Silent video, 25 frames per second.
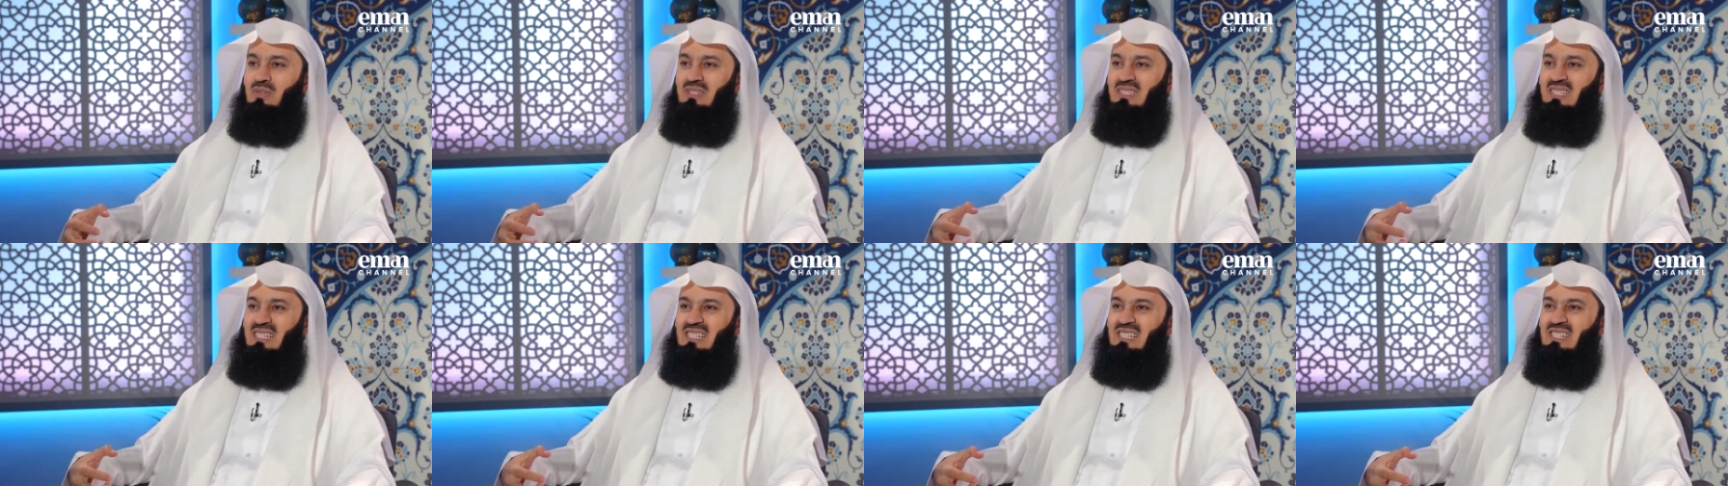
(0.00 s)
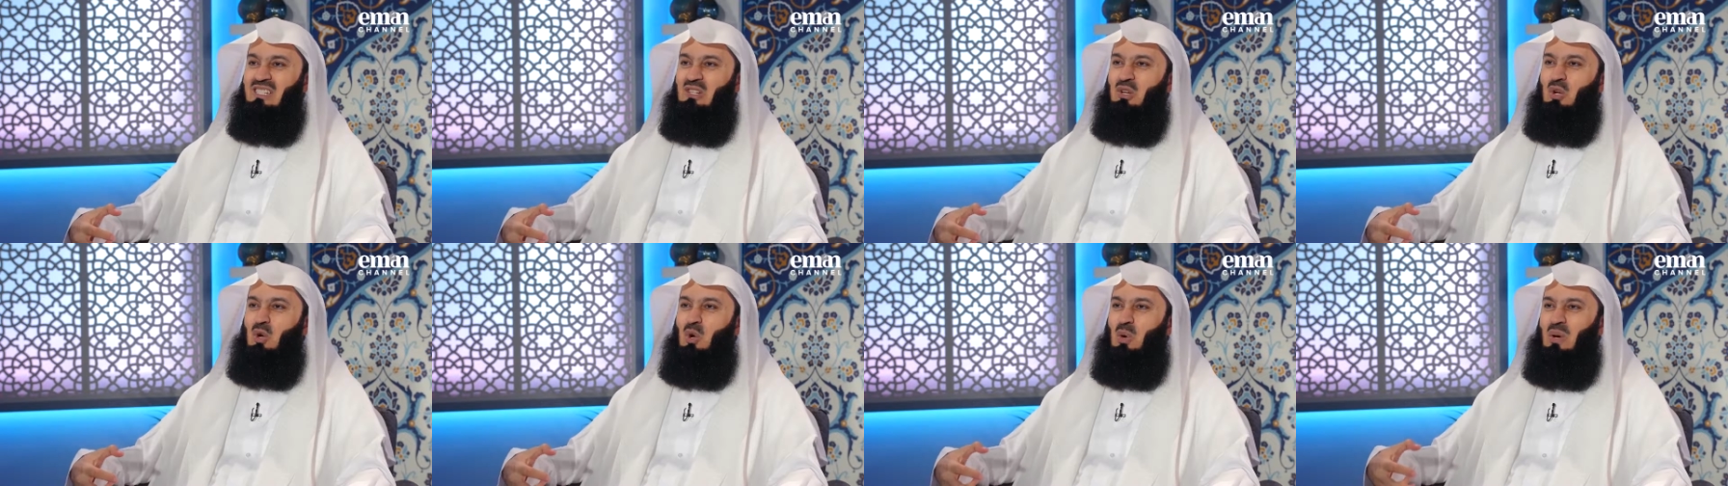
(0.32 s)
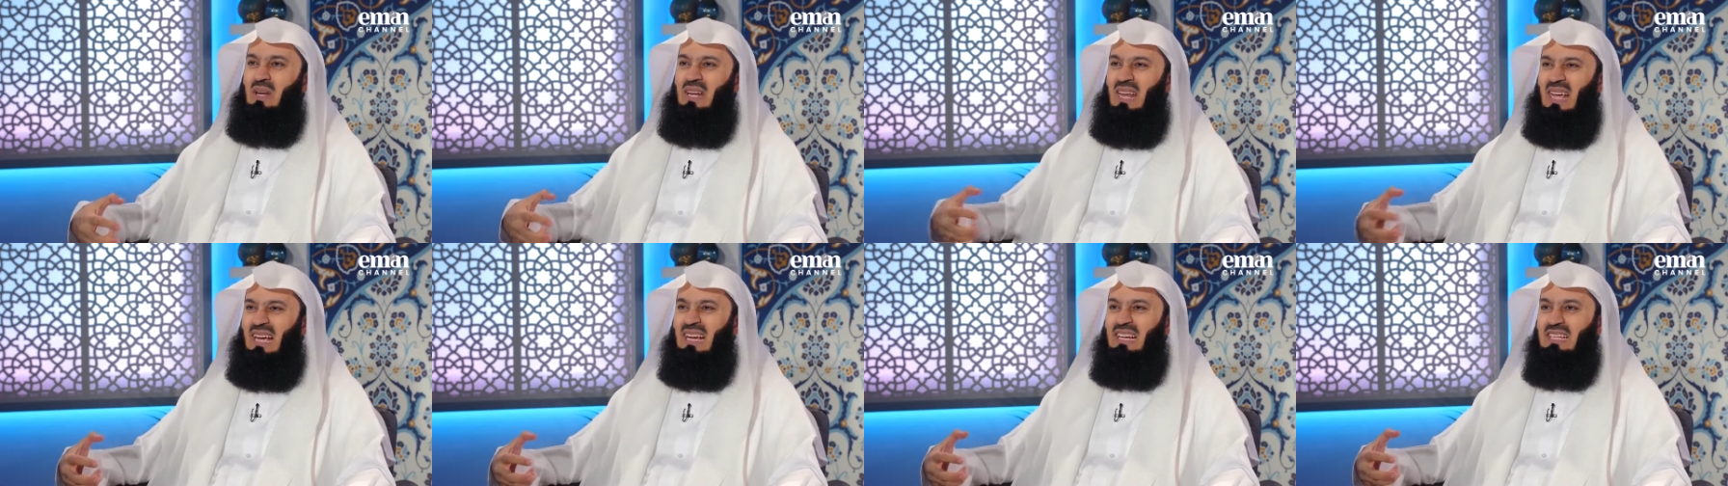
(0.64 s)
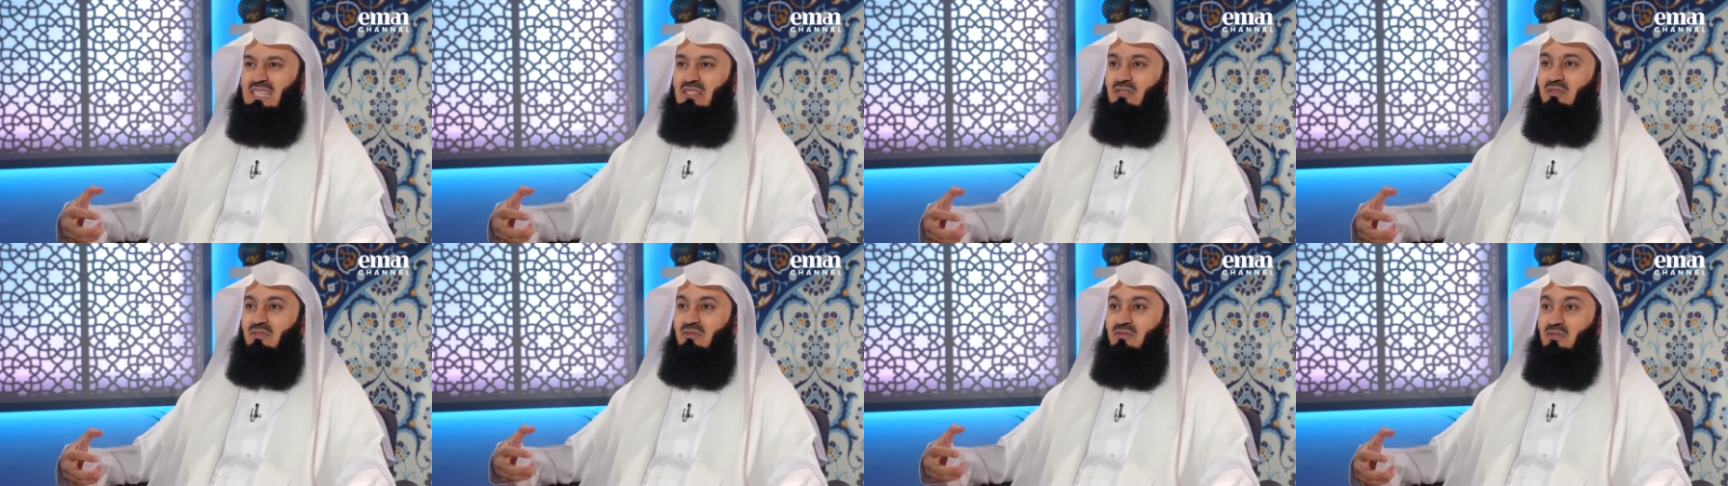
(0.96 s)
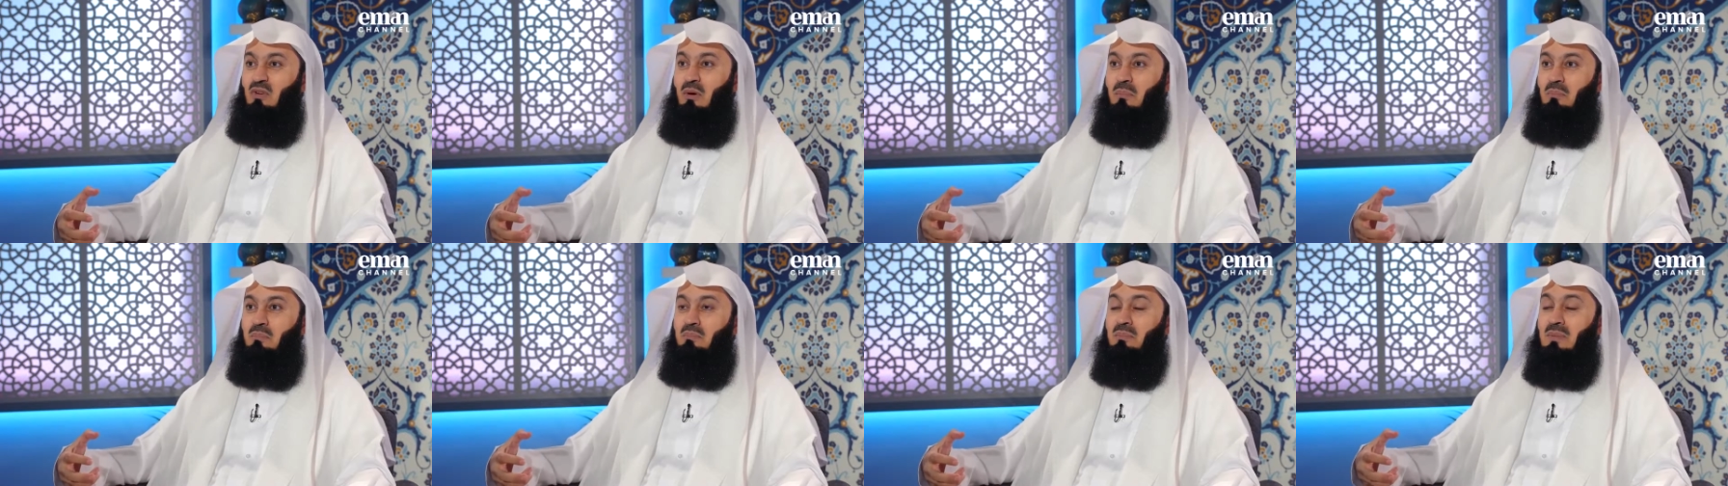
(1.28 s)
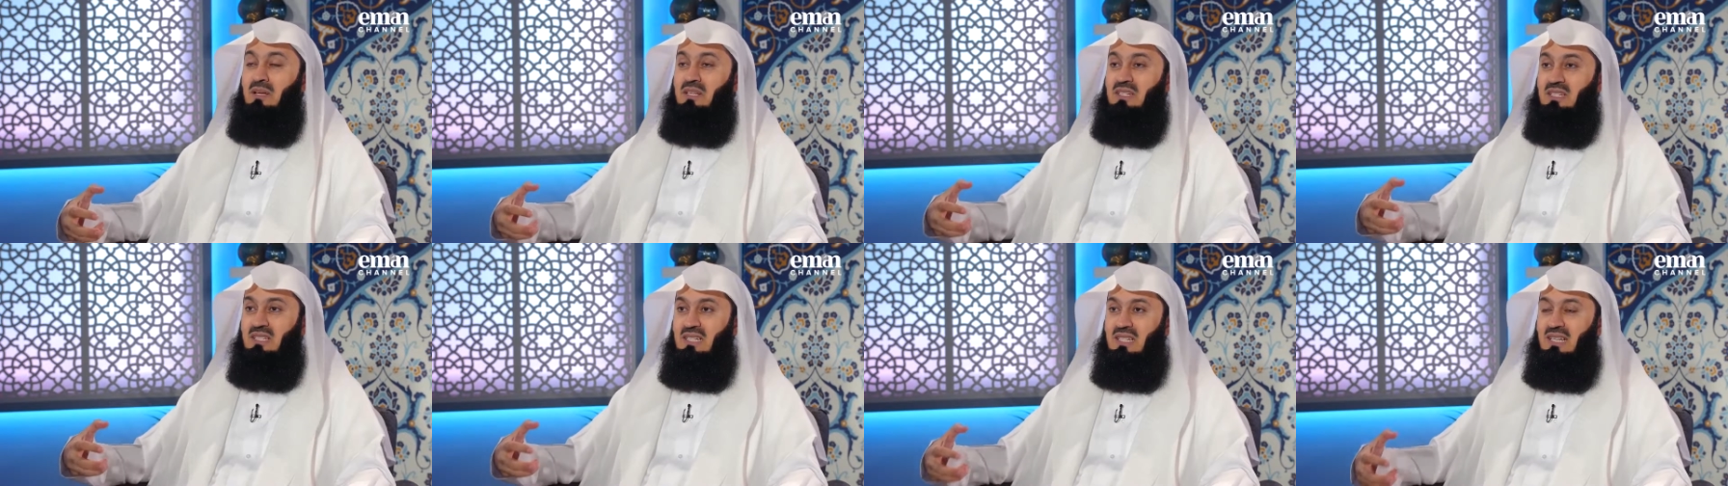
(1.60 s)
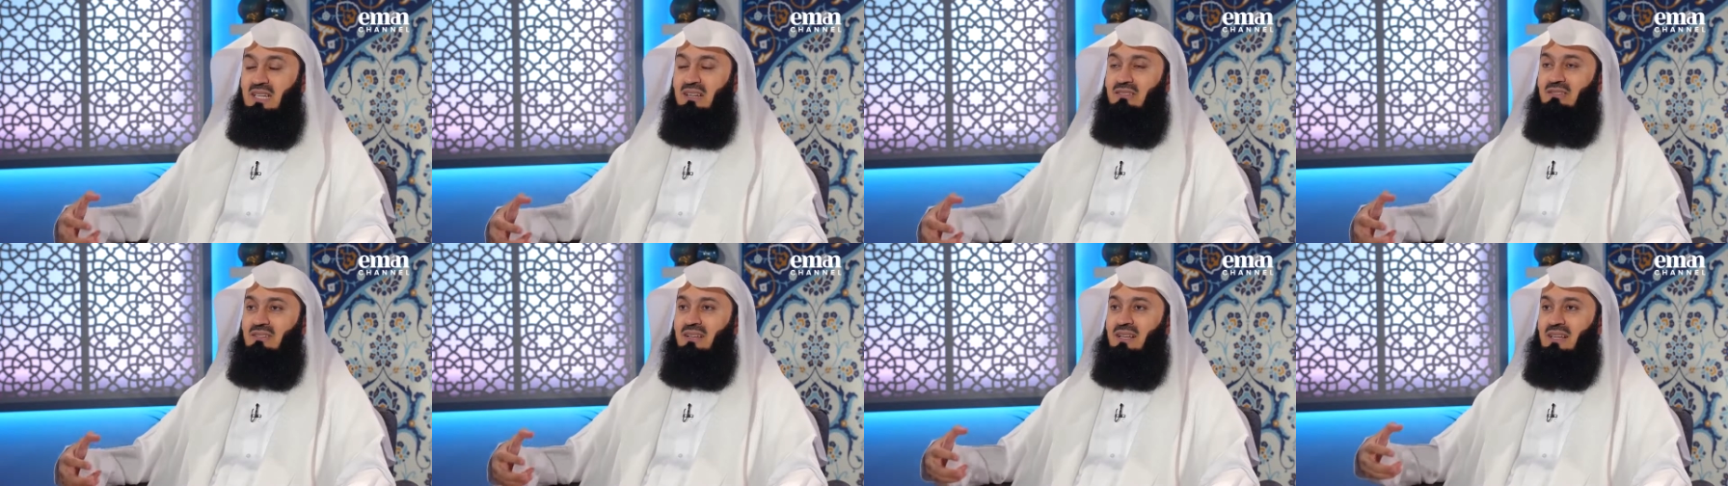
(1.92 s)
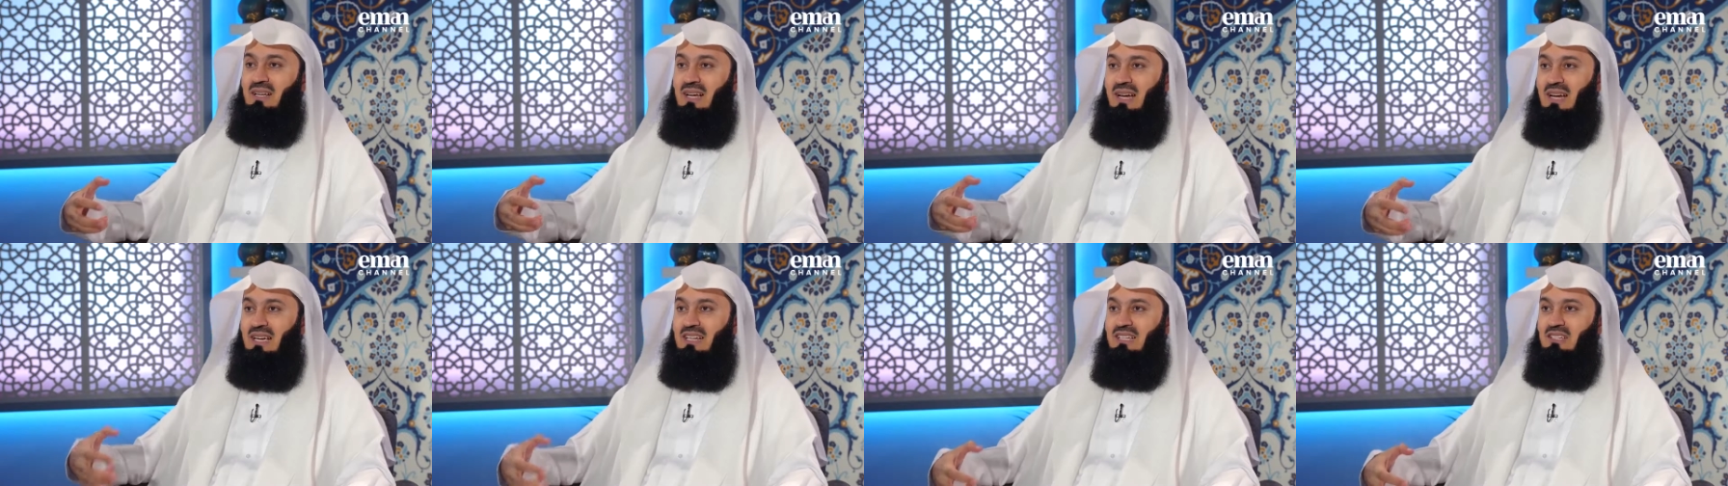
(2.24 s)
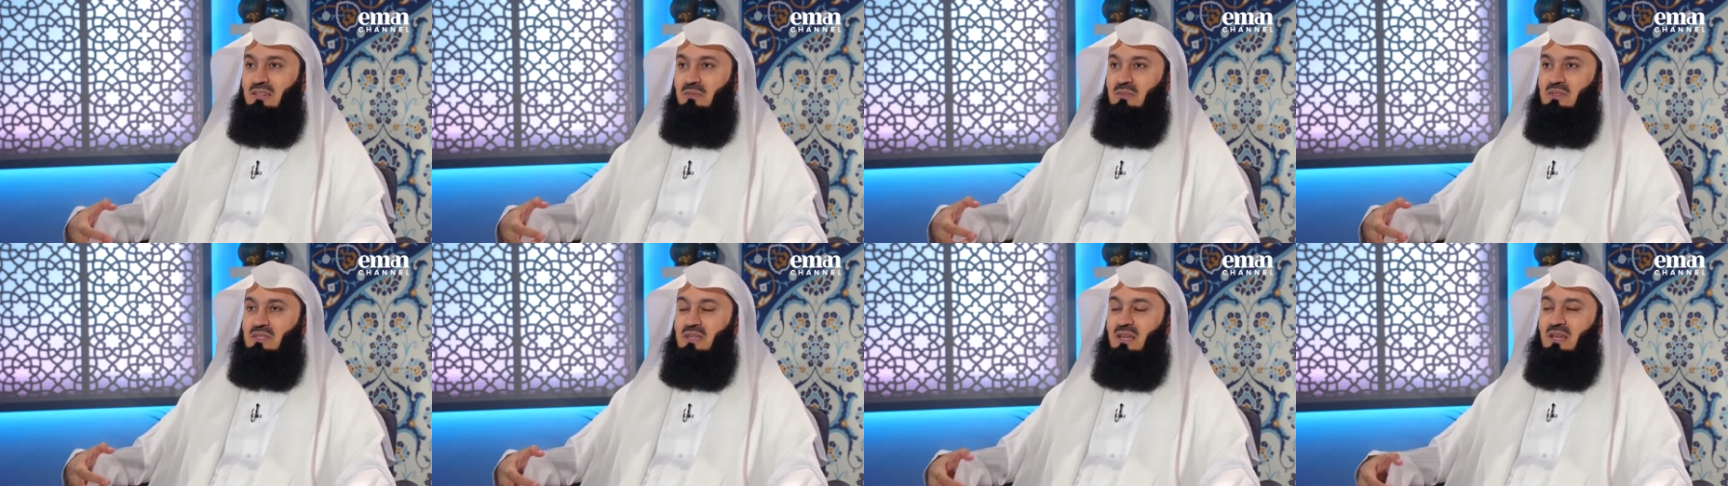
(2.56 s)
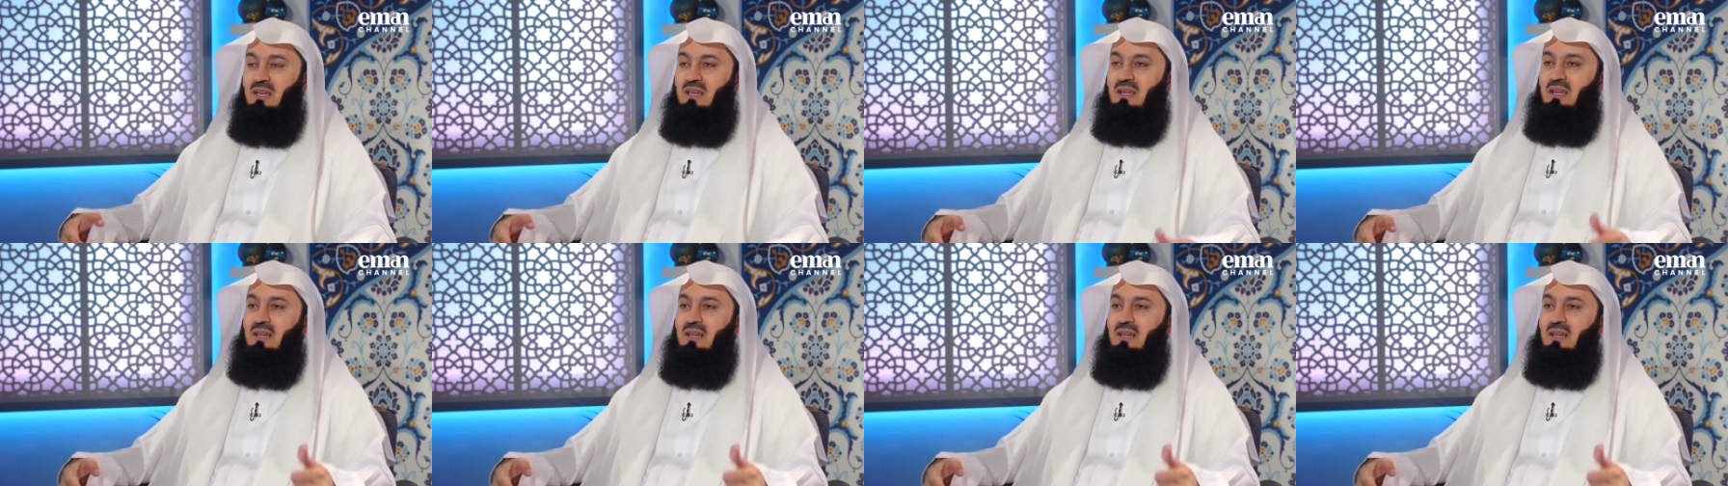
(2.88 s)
disconnect from material items